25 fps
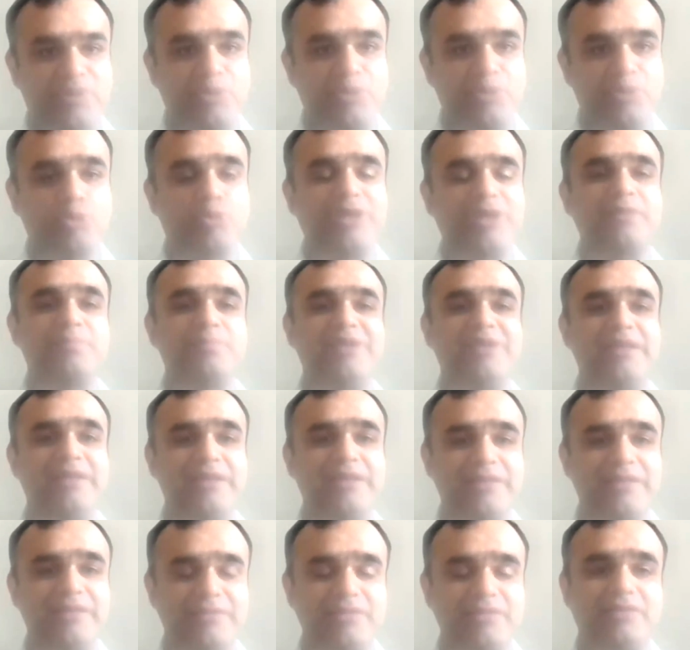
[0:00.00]
You can
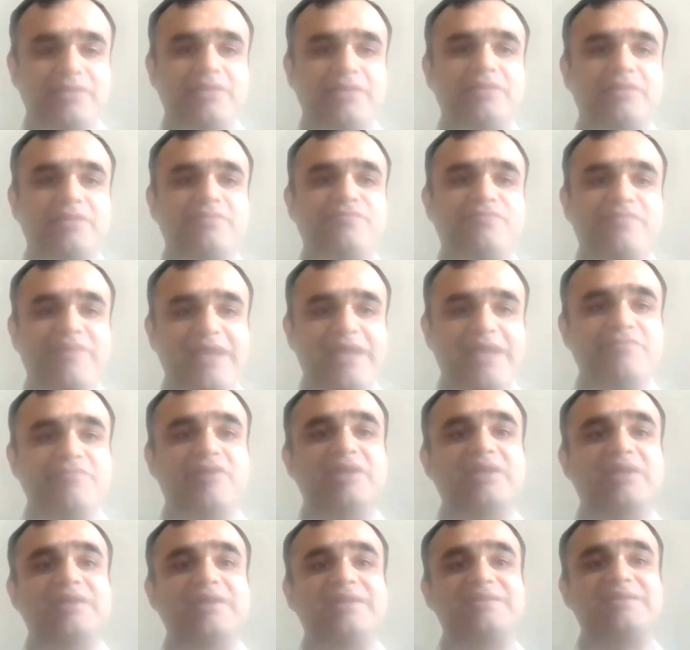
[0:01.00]
make a
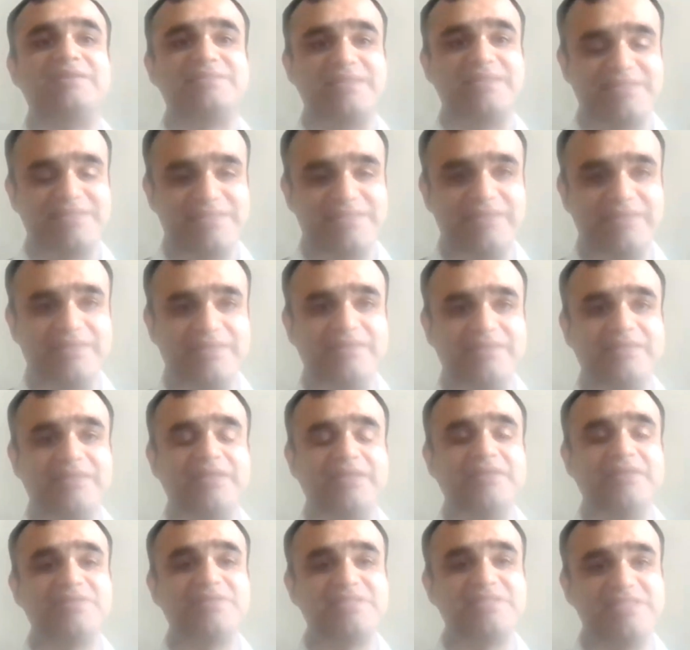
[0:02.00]
500,
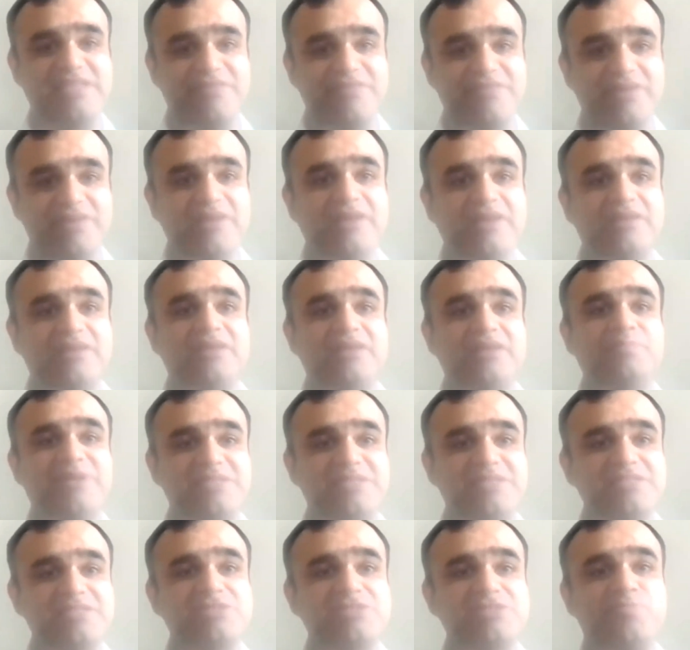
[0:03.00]
600, even 700
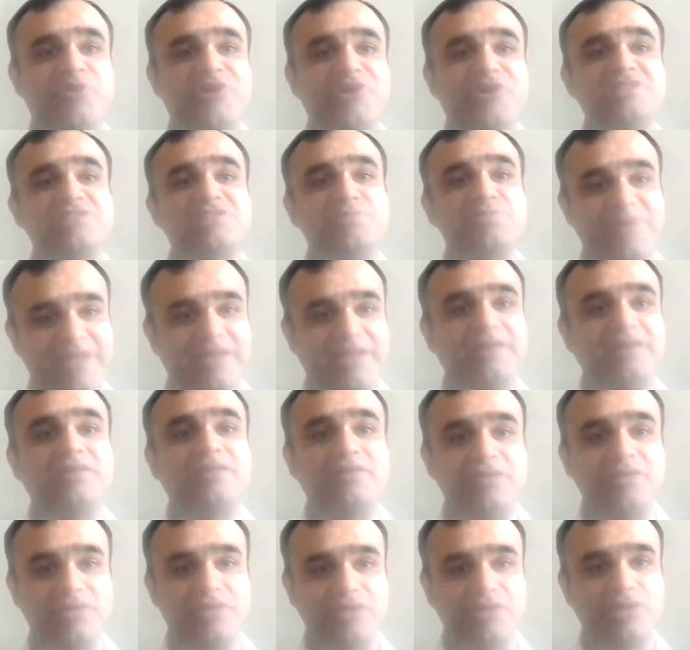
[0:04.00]
basis point spread
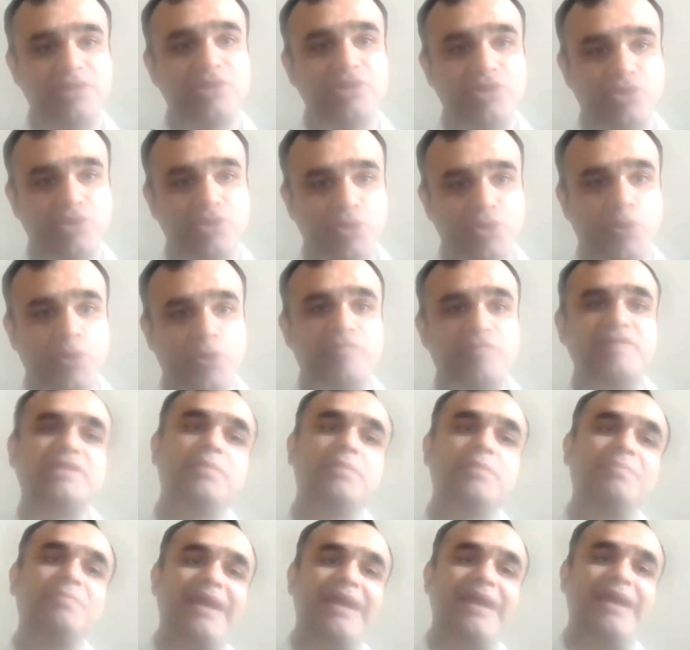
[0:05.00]
over
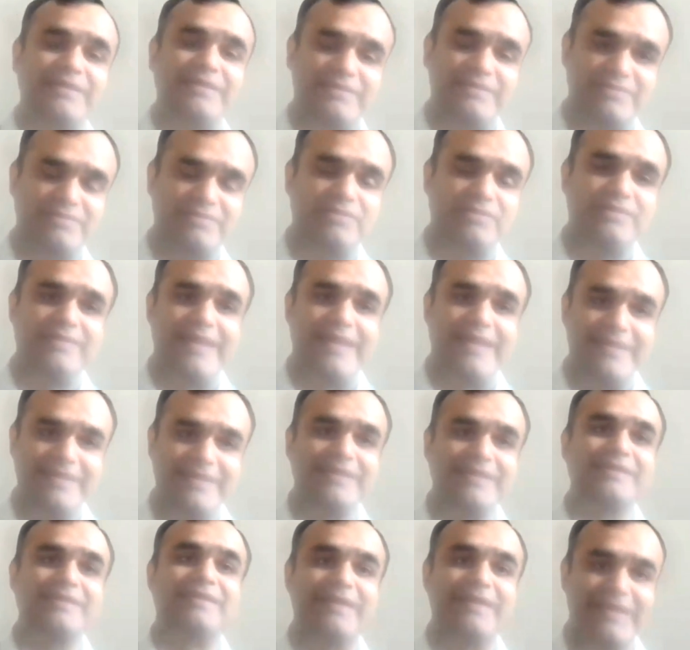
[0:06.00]
the bank
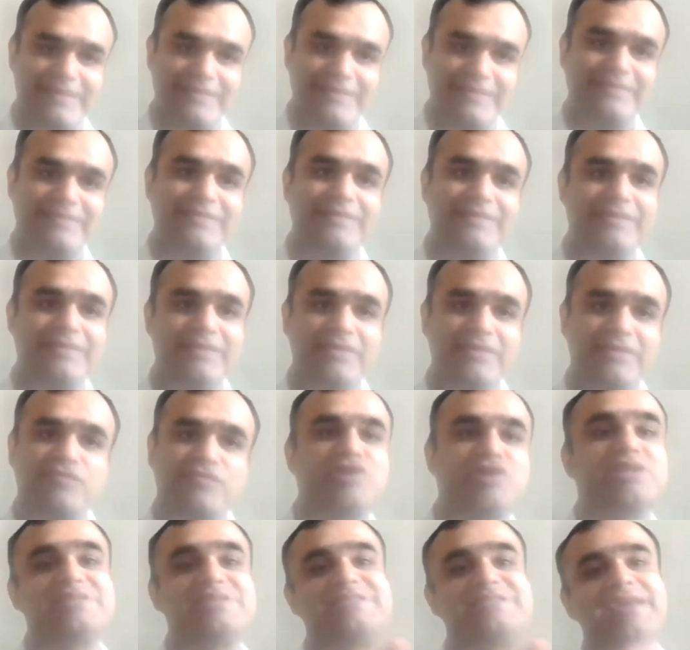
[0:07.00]
lending rate
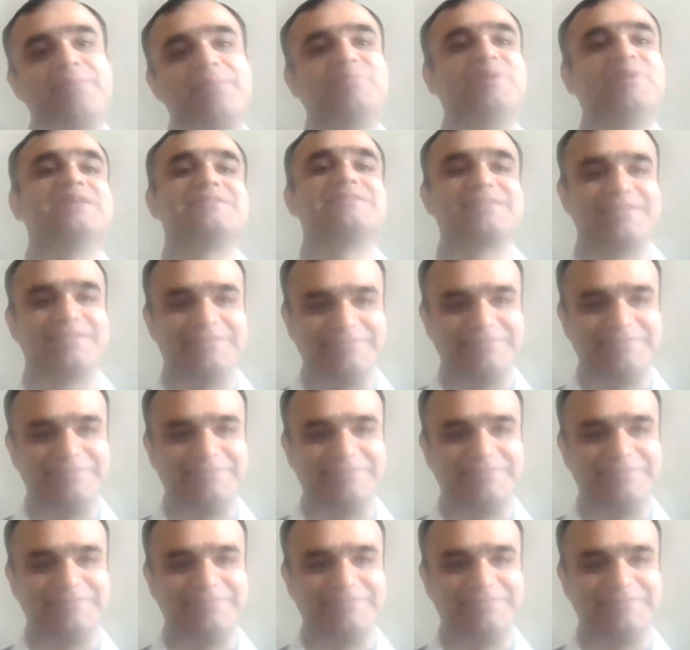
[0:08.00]
for the same risk,